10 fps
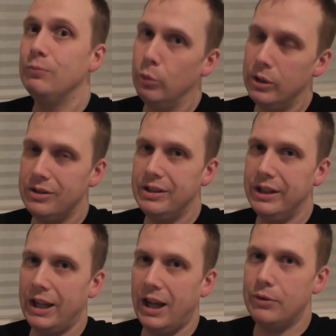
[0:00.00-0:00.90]
We'll
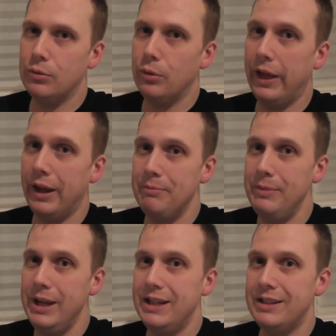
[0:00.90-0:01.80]
see after all that
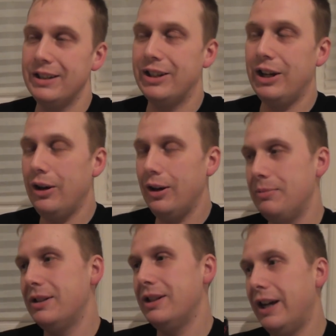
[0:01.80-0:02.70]
meat and
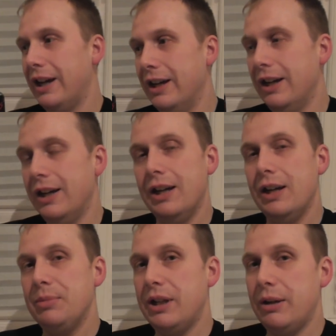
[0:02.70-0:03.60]
carbs today.
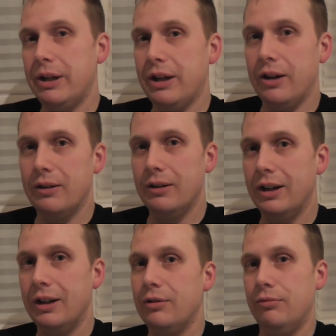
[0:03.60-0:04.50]
But there we go.
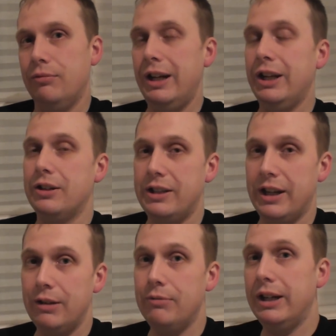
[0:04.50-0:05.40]
Really good
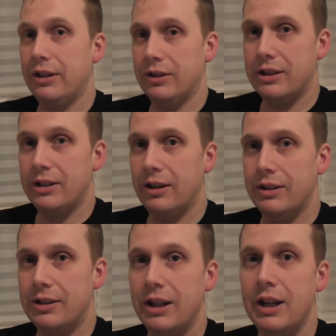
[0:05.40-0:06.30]
day, really good
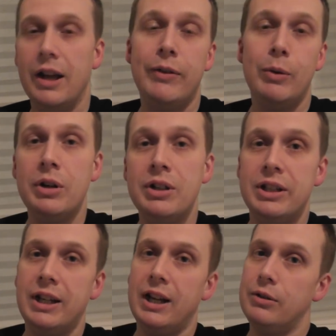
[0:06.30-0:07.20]
start. If you want to
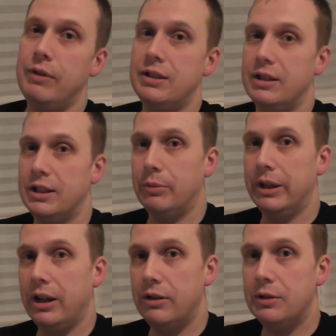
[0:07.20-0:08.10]
see how the rest of this
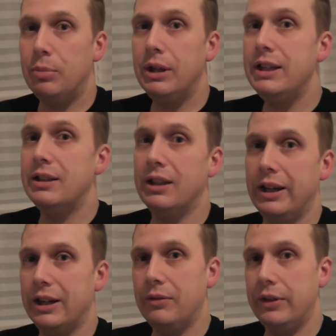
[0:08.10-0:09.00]
week goes, please
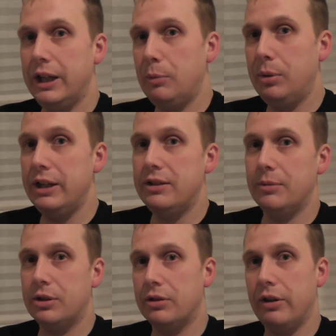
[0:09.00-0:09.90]
like the video, please
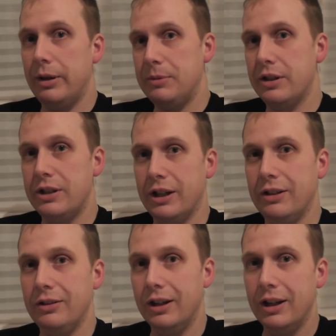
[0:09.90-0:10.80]
subscribe to the
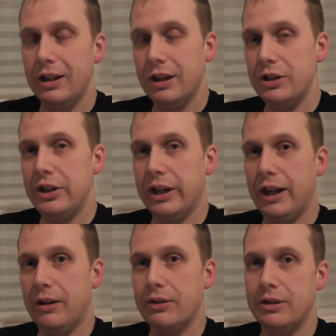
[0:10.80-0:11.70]
channel and
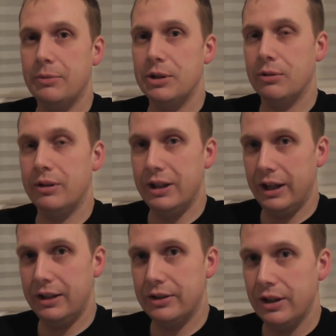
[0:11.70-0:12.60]
check out the subsequent
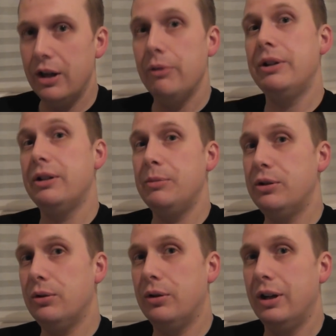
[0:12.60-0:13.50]
days, which I'm
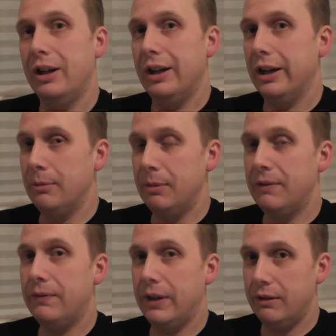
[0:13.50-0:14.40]
sure are going to
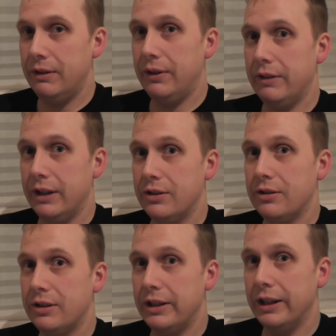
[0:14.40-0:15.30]
be very, very
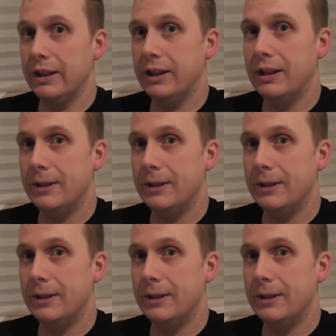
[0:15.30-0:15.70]
interesting